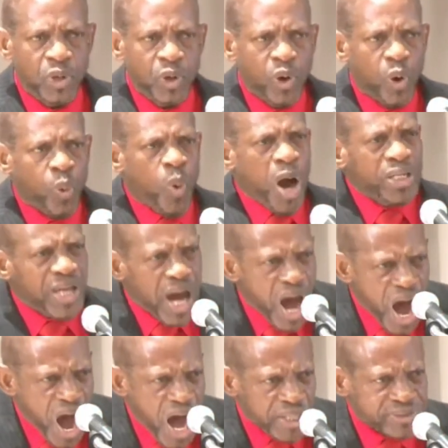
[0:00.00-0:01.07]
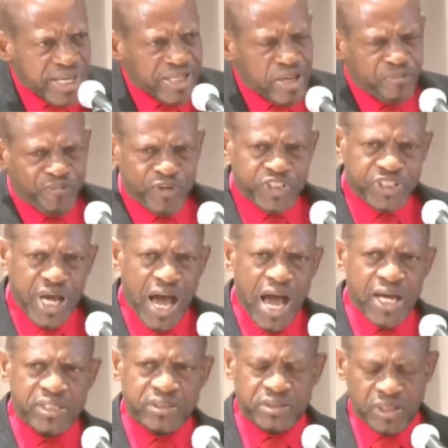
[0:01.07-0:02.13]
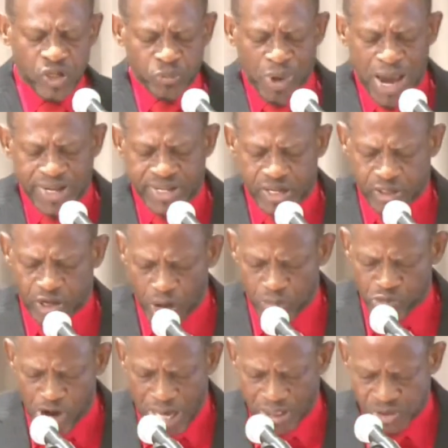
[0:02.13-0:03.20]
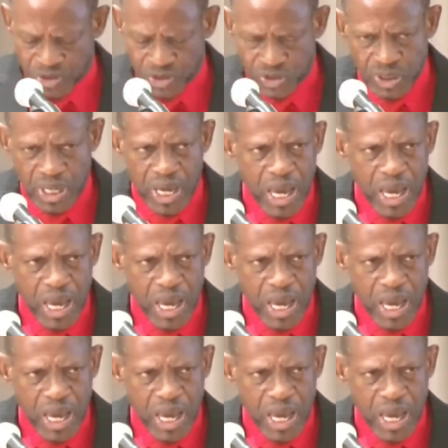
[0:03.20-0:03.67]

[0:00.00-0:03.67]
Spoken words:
One heart, I emphasize, my dear comrades.